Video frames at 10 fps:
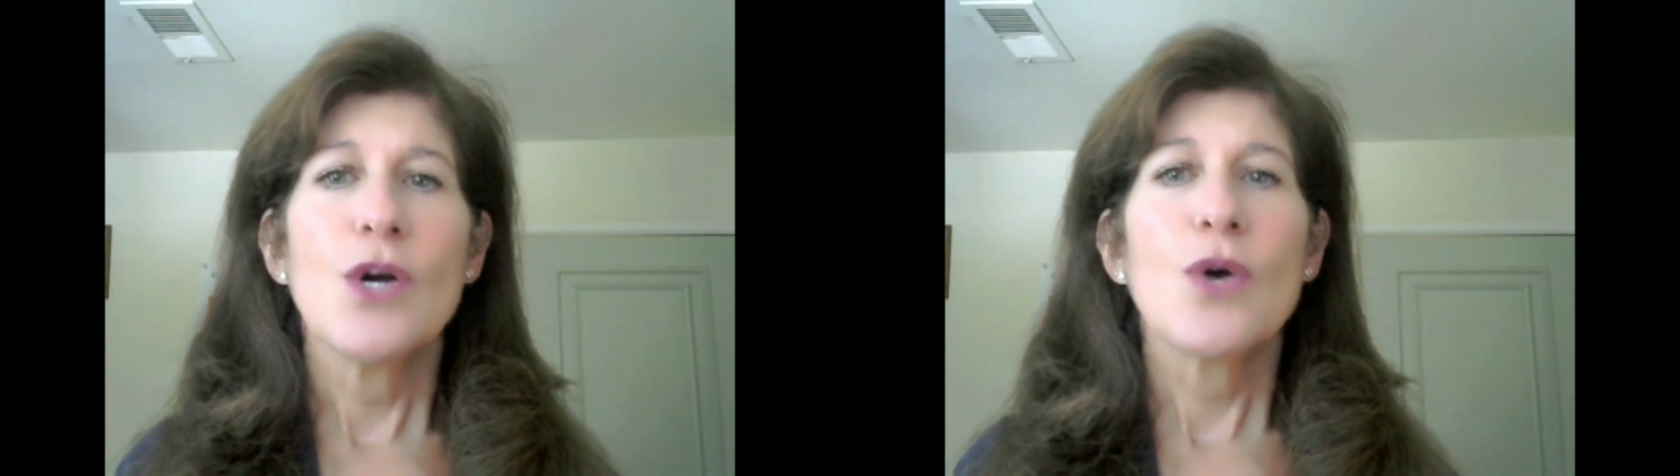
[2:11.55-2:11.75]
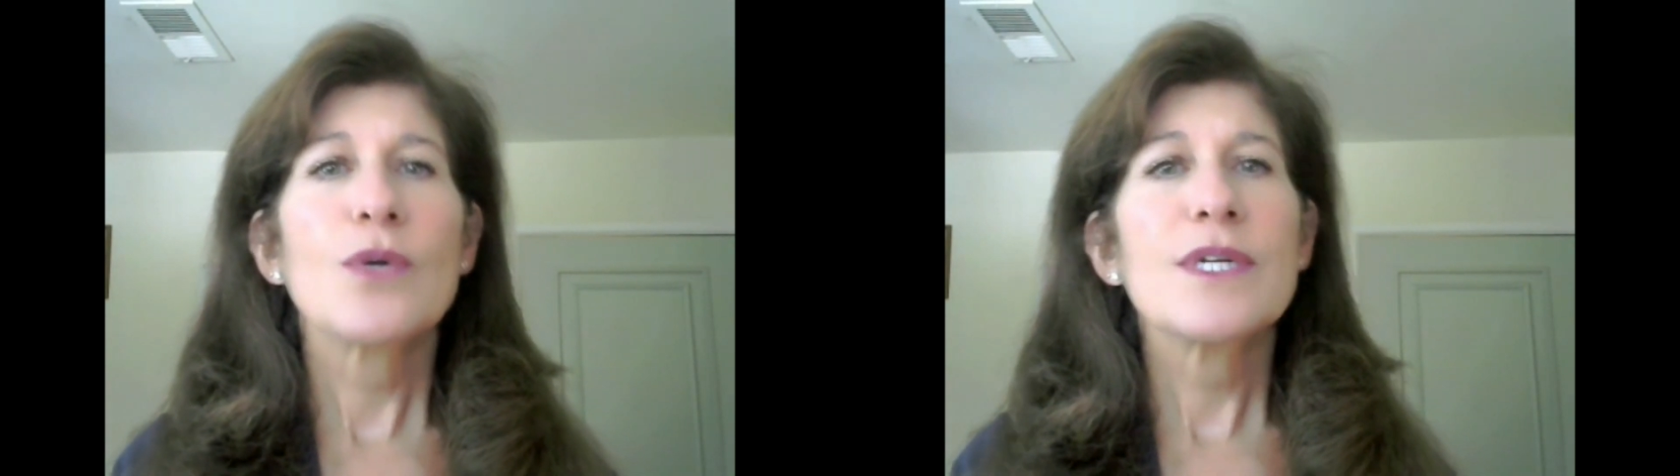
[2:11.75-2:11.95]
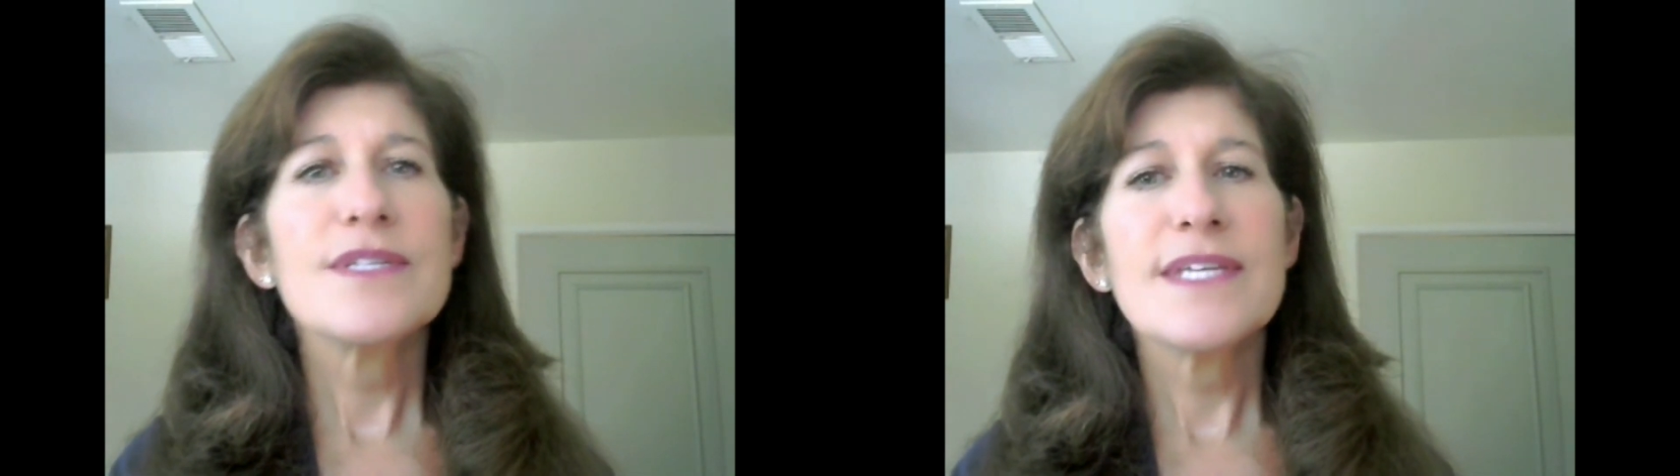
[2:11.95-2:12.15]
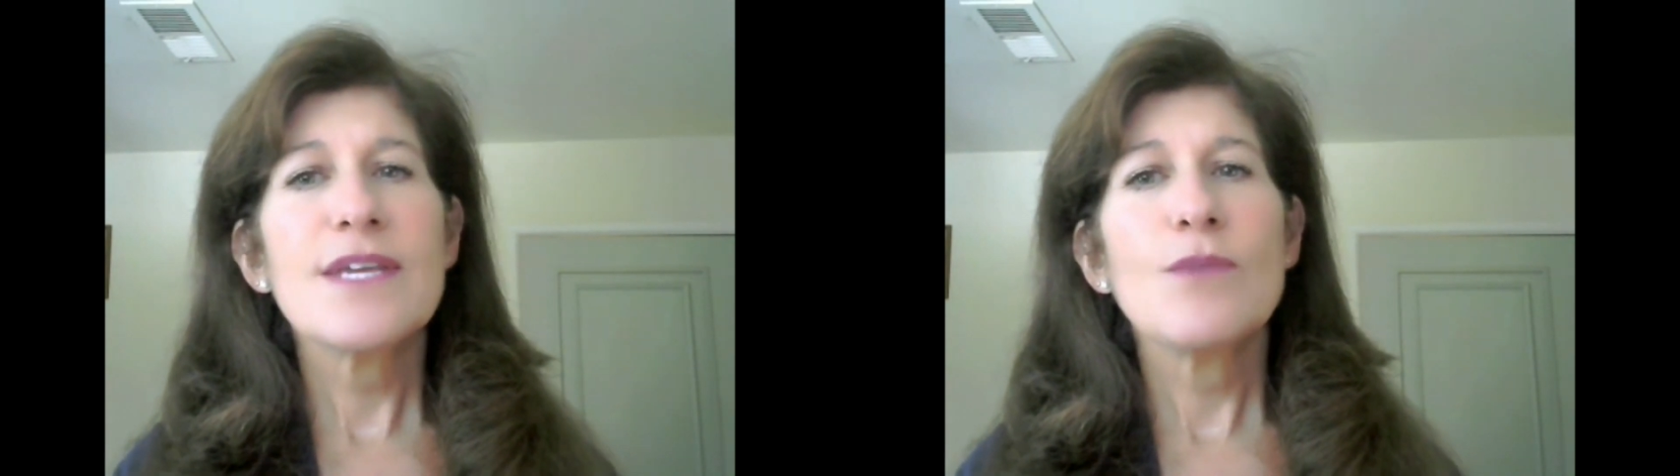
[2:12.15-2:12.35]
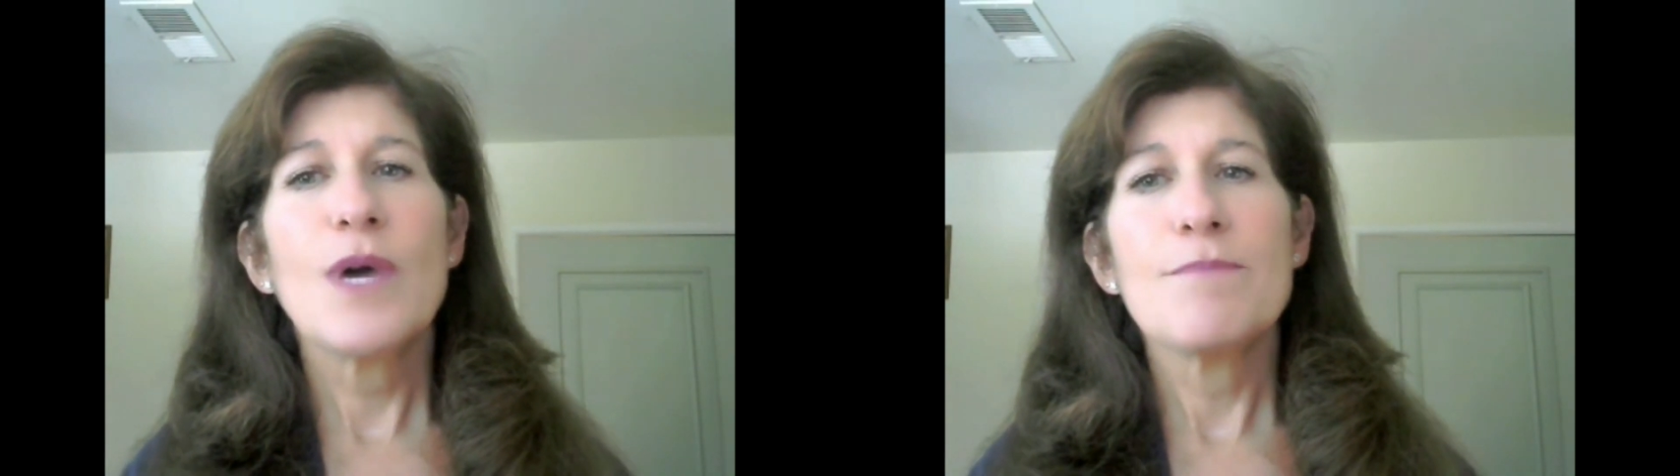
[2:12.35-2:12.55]
or to
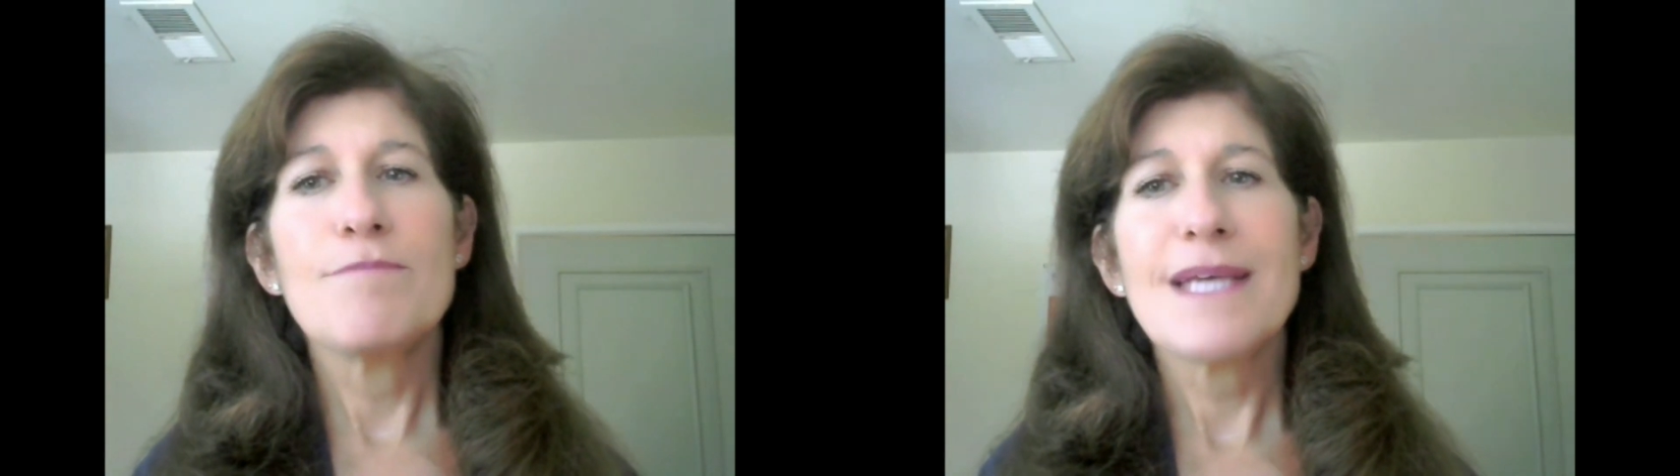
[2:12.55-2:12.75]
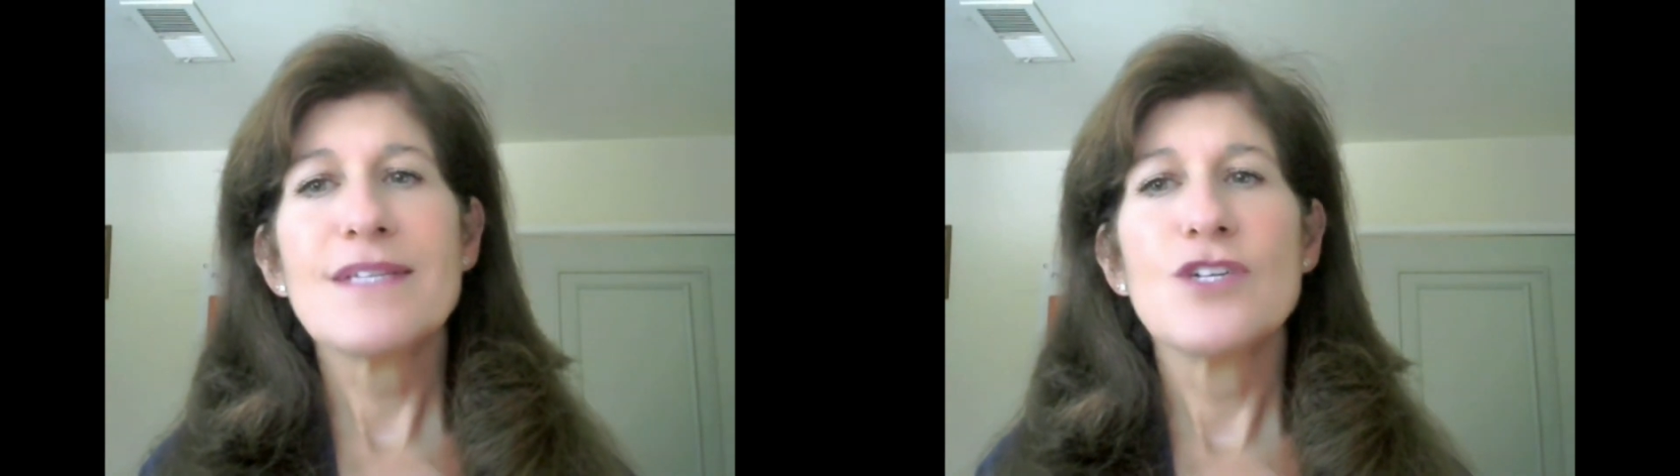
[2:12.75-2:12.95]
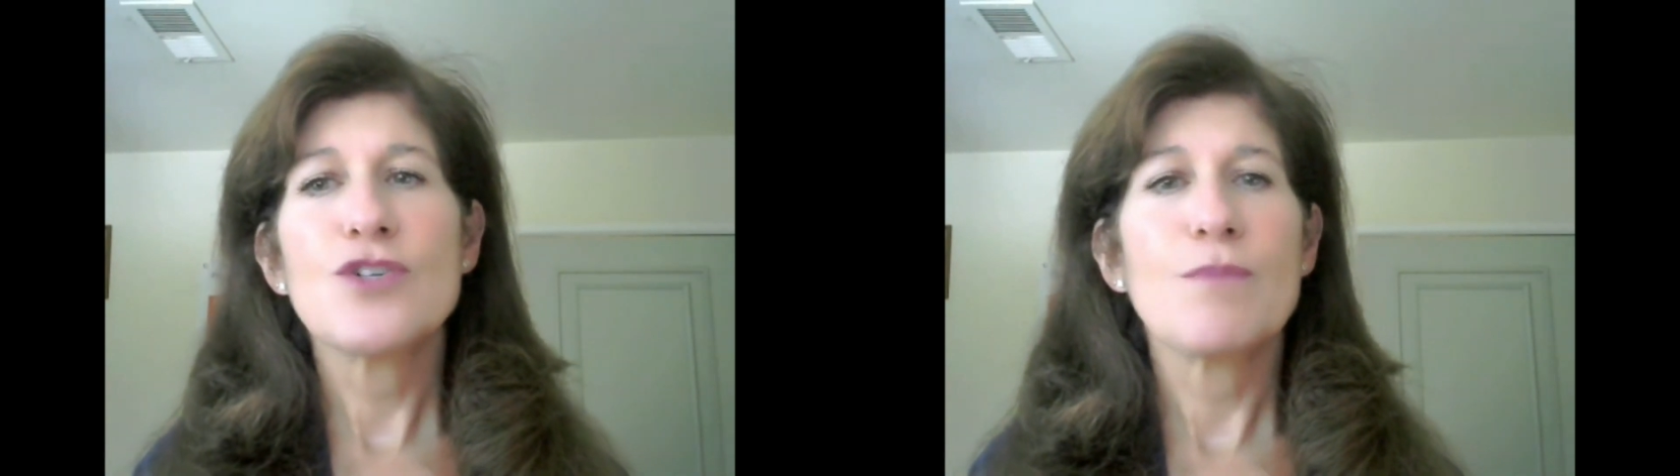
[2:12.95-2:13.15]
see what message